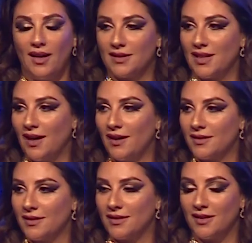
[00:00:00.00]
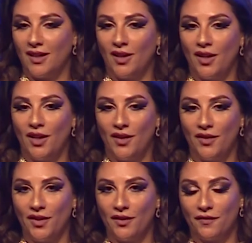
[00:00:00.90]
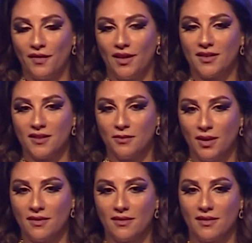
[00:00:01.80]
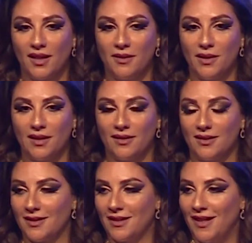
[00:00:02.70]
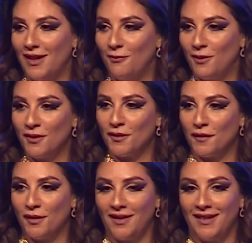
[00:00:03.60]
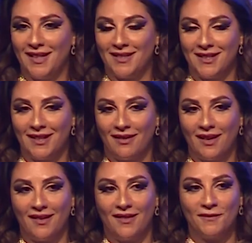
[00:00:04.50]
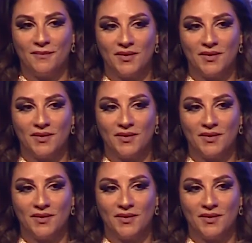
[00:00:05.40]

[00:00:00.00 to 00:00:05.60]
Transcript: at CAS, in the last month, I met this wonderful lady, Thea,